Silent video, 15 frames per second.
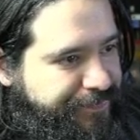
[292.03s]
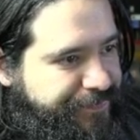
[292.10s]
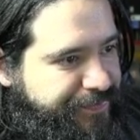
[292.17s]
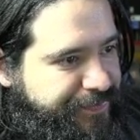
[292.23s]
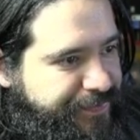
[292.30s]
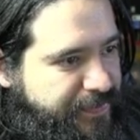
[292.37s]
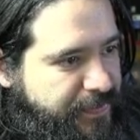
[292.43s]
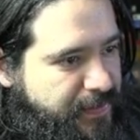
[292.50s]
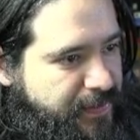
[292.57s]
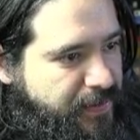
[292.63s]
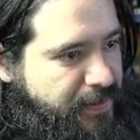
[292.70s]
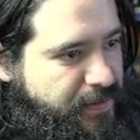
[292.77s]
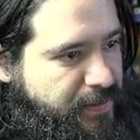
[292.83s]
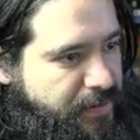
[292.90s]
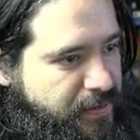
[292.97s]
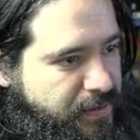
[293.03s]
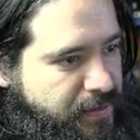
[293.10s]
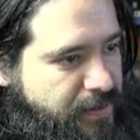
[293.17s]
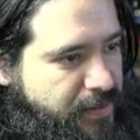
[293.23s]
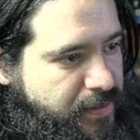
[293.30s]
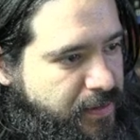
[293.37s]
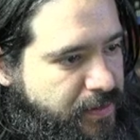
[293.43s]

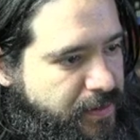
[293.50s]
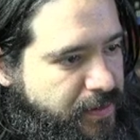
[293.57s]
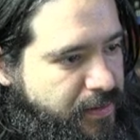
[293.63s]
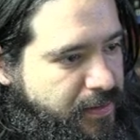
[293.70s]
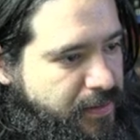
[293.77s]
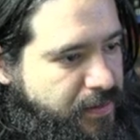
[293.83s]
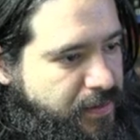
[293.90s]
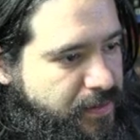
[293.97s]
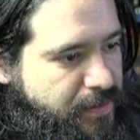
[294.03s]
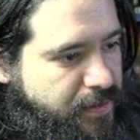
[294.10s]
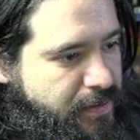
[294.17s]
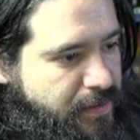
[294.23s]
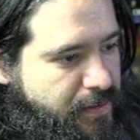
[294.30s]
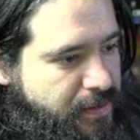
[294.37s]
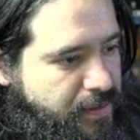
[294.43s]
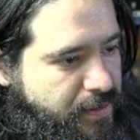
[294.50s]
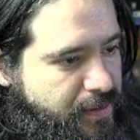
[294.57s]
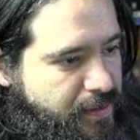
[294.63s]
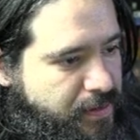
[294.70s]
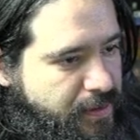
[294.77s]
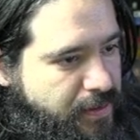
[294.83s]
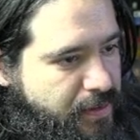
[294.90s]

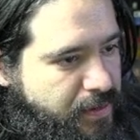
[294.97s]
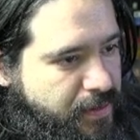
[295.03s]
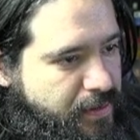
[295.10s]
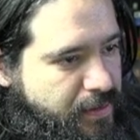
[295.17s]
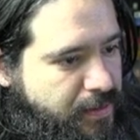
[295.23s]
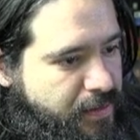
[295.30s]
Nobody speaks.